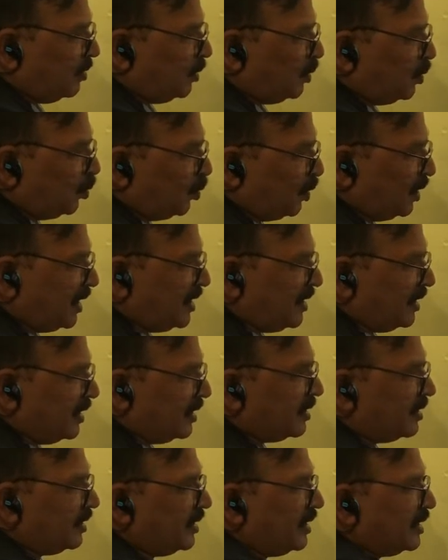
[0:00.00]
two
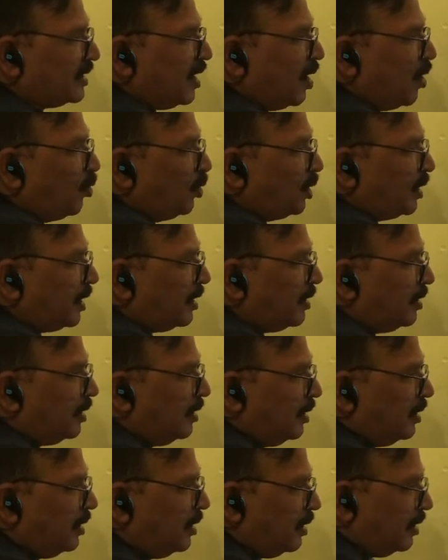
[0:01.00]
regions. This outer
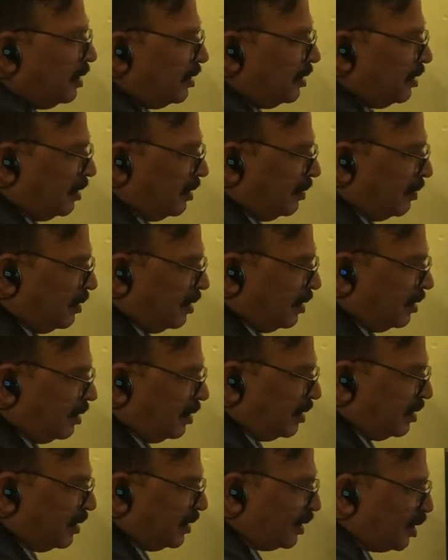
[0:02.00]

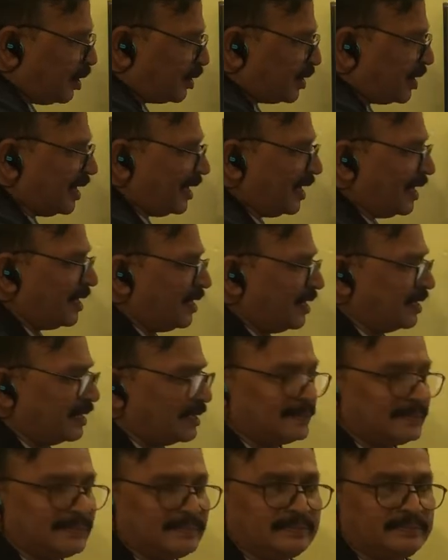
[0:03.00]
darker area,
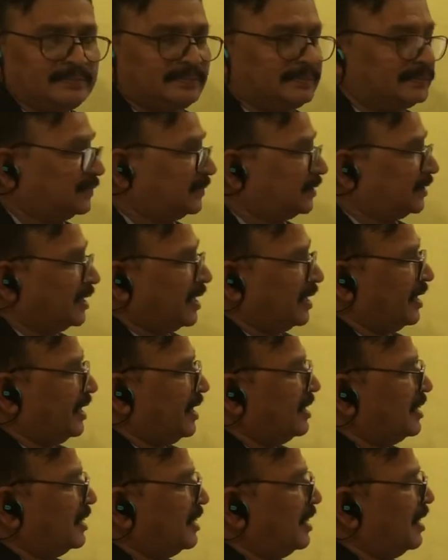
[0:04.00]
that
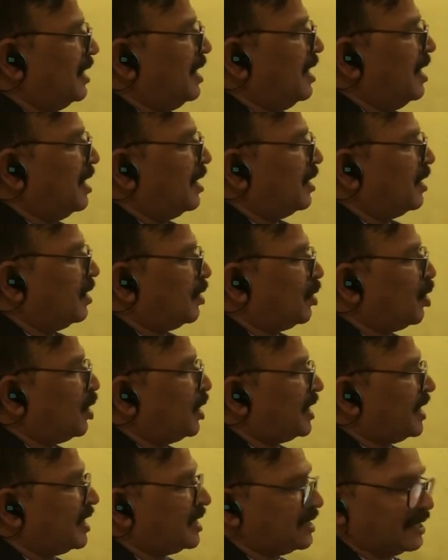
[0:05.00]
is
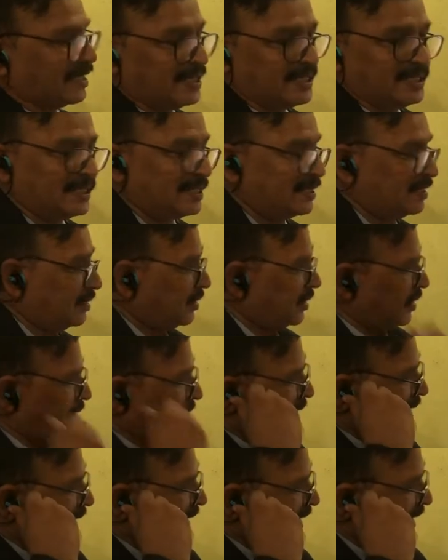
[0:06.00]
cortex region,
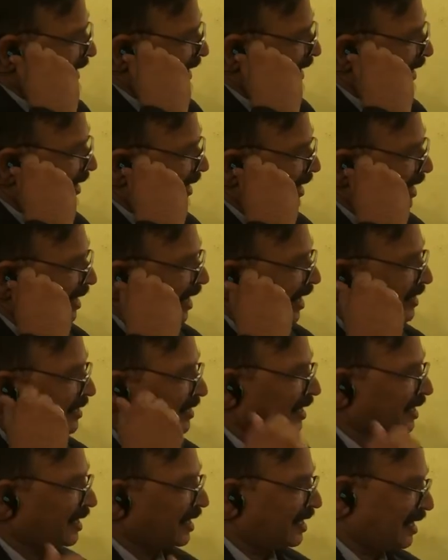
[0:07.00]
and inner
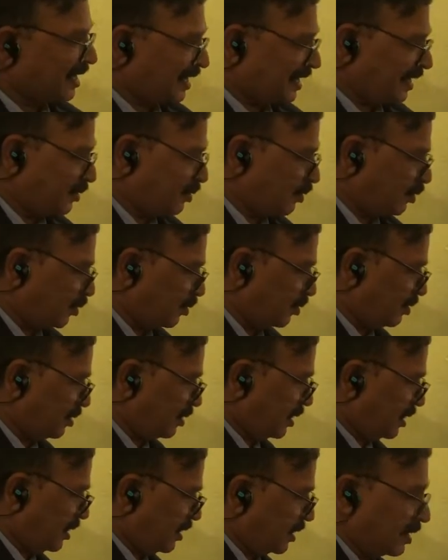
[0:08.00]
lighter color zone
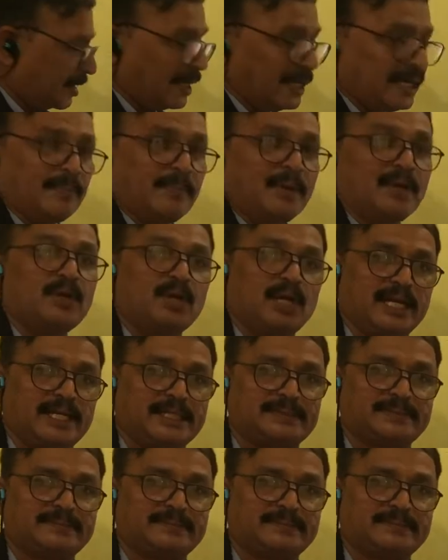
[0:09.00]
called medulla.